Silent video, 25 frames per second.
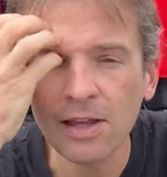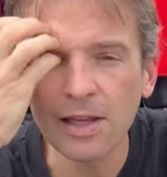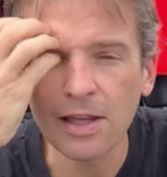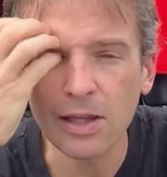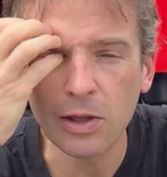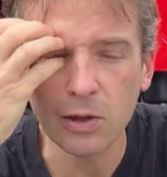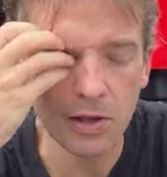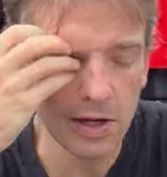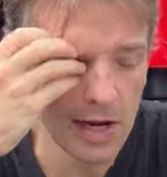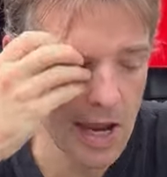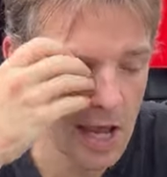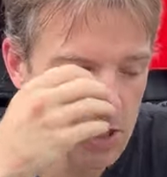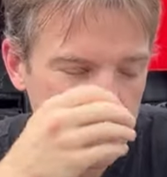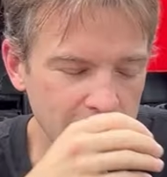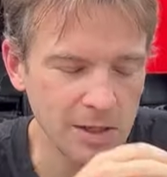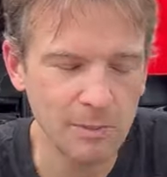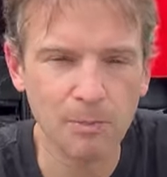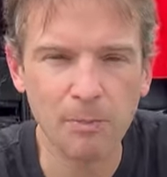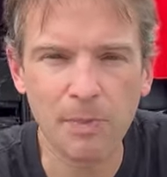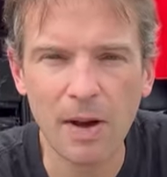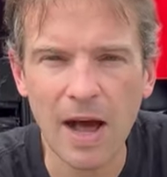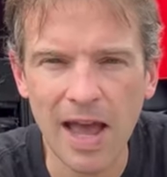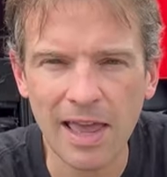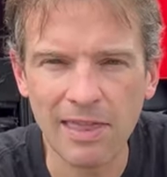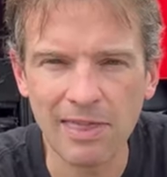You can actually
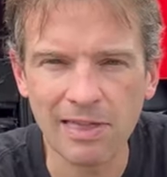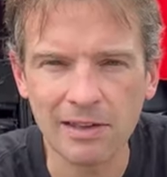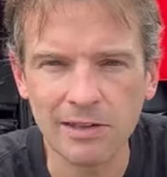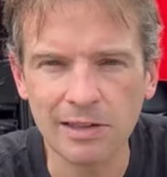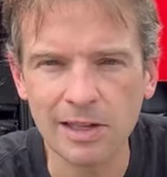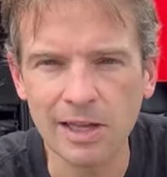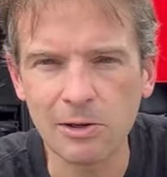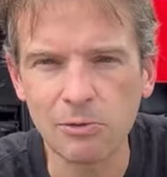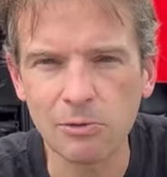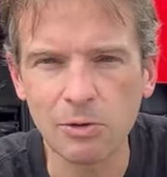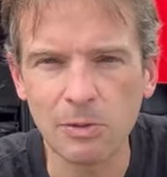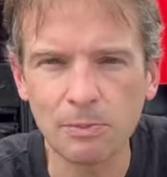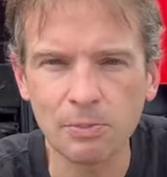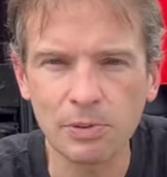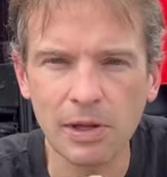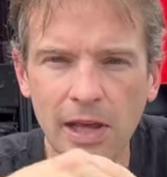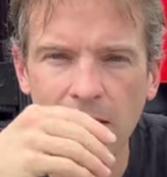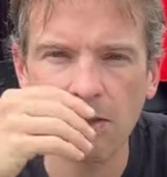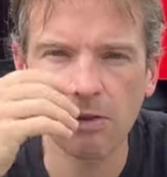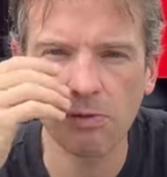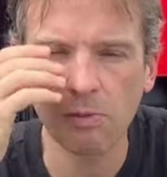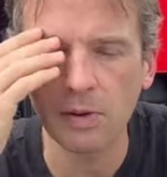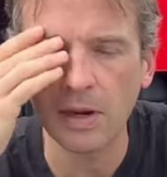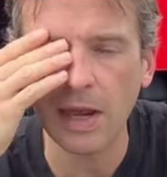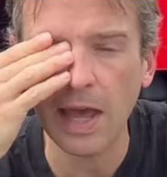buy the lid
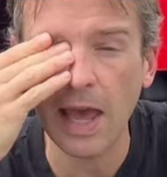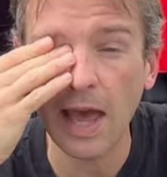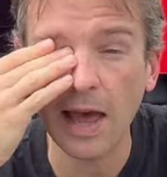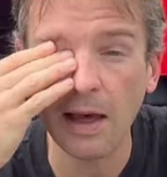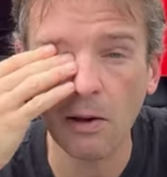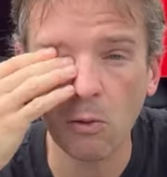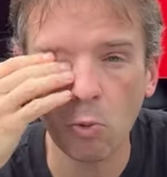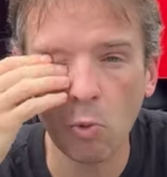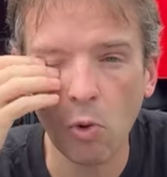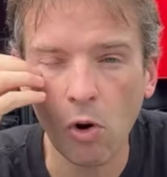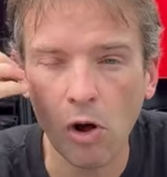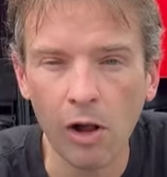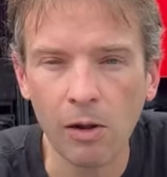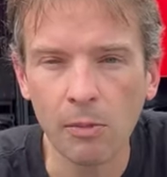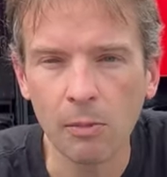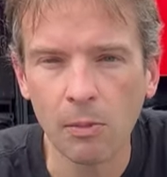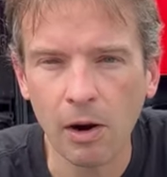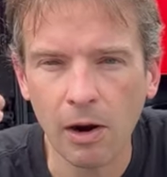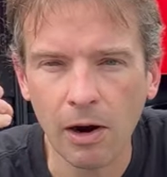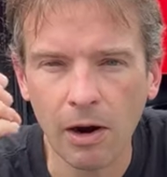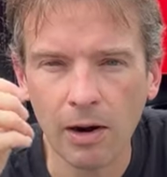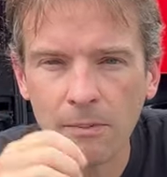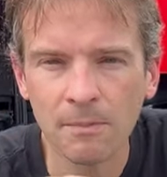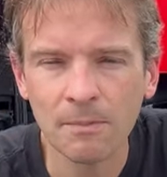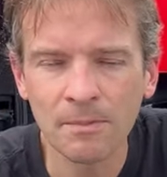replacement at
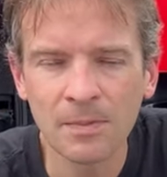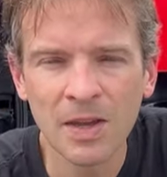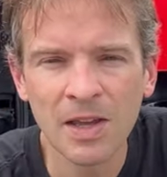Walmart.